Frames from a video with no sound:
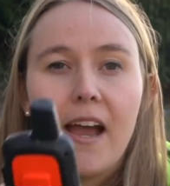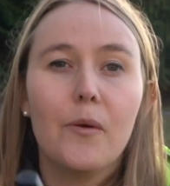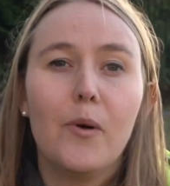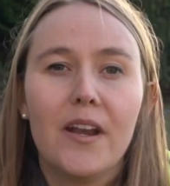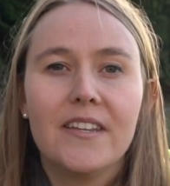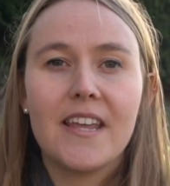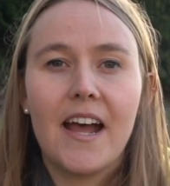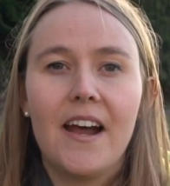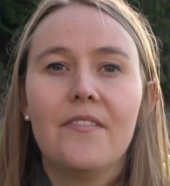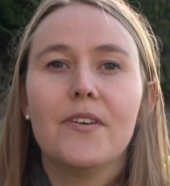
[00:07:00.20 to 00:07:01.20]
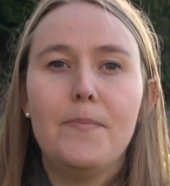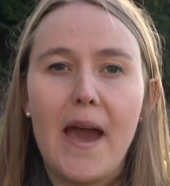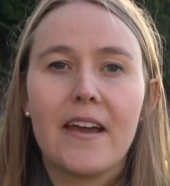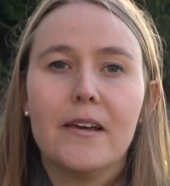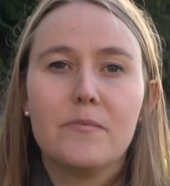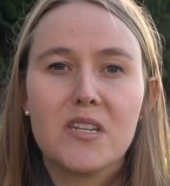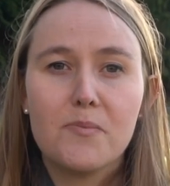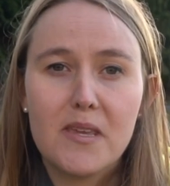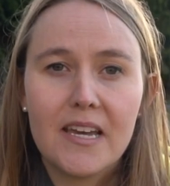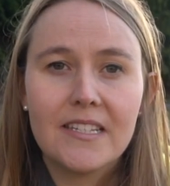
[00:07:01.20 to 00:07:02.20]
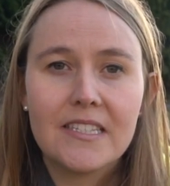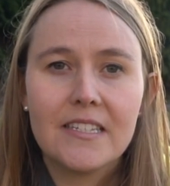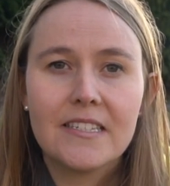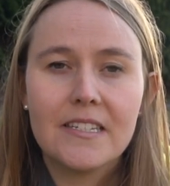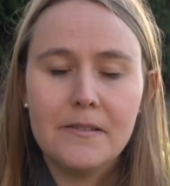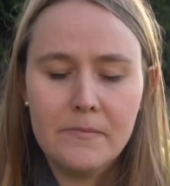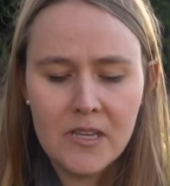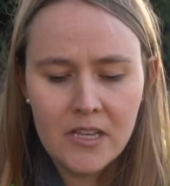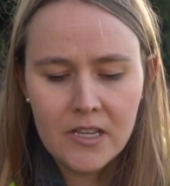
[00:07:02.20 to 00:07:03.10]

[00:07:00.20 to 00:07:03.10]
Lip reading: I wanted to have the backup GPS system.